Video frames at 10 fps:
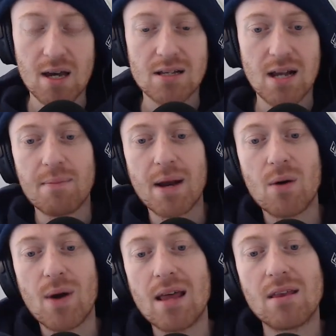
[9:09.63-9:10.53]
So let me
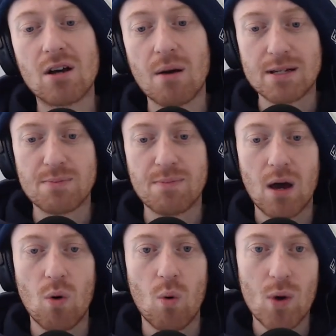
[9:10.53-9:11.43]
know in the comments
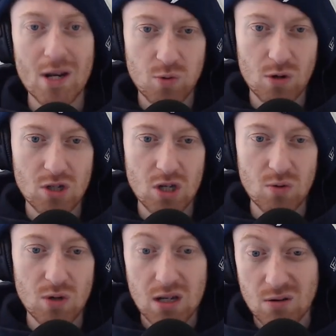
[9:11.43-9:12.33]
below which one
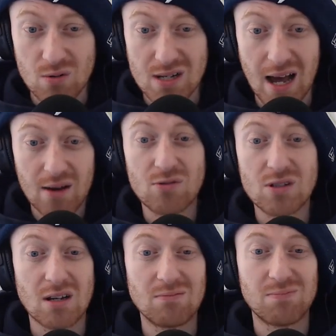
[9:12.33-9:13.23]
you use, and
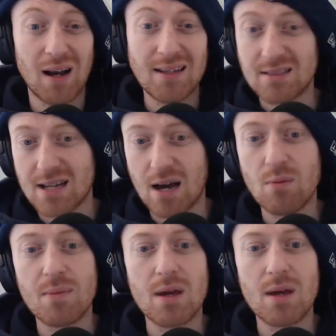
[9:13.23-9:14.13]
also please
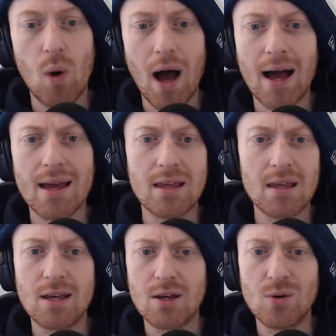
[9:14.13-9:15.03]
tell me why
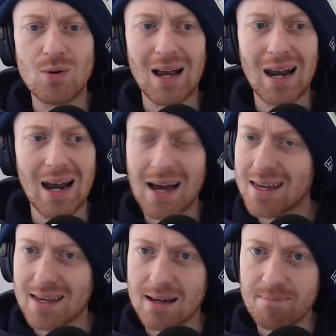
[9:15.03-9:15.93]
you
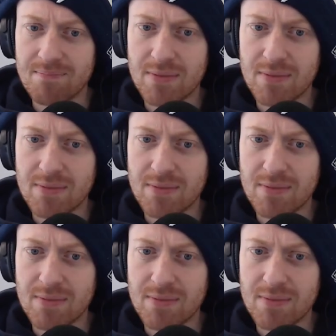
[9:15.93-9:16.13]
like it.